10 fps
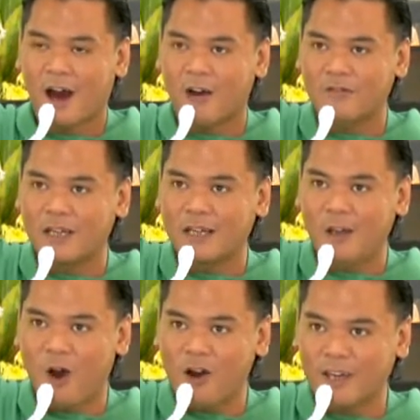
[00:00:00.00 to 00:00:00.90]
of the
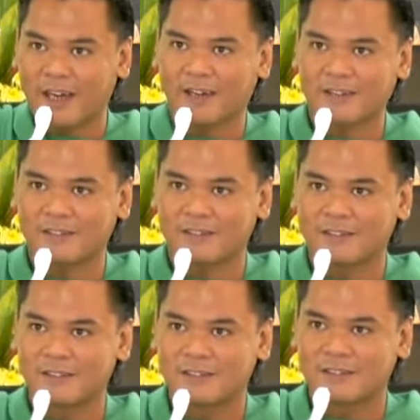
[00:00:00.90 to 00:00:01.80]
longing,
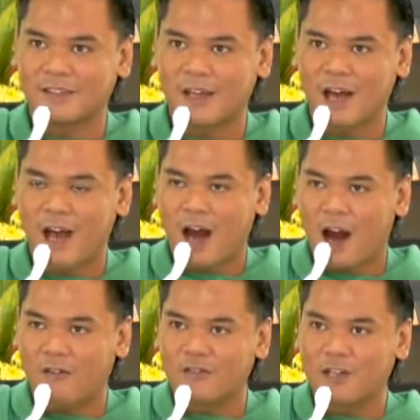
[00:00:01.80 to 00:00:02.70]

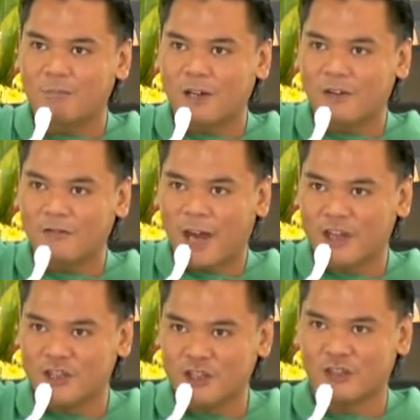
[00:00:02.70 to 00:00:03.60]
of the
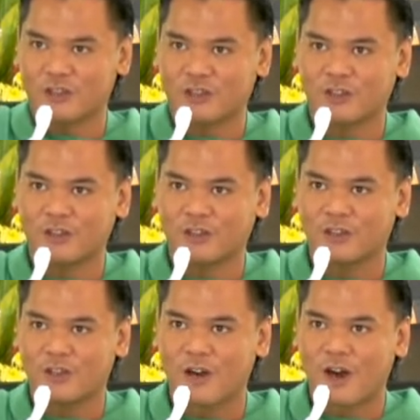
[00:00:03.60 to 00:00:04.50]
perfection
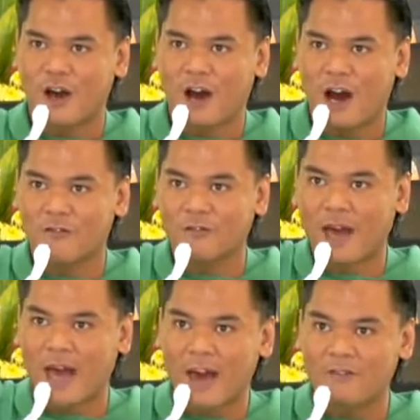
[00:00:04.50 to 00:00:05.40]
of a
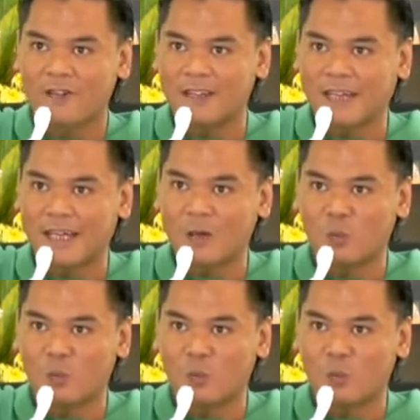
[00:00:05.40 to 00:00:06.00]
heavenly